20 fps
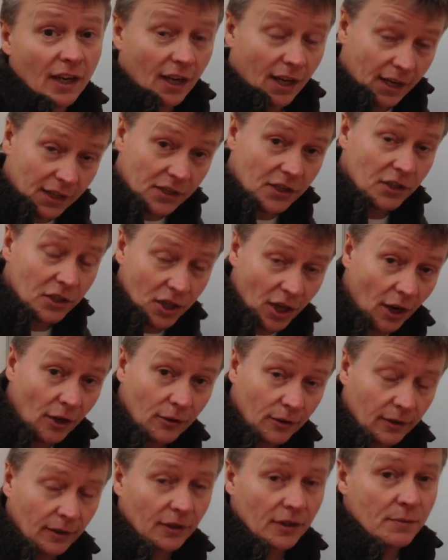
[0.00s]
is the
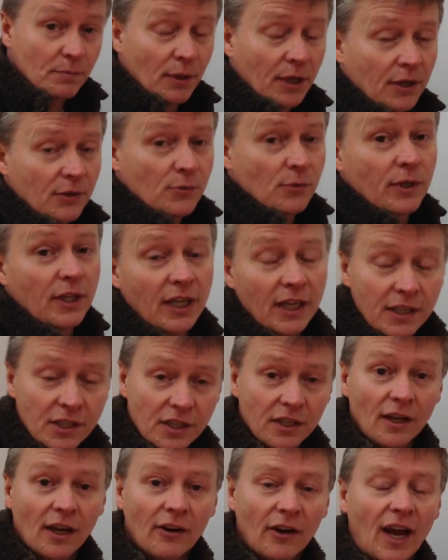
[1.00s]
totals because we need
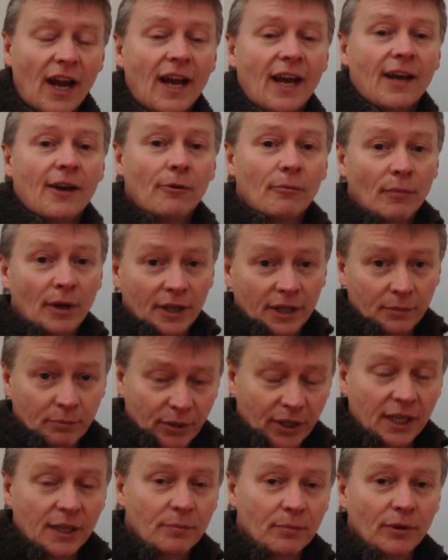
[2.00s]
to know how many
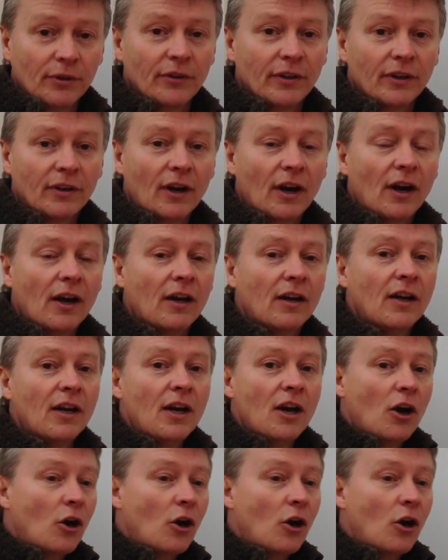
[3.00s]
people there are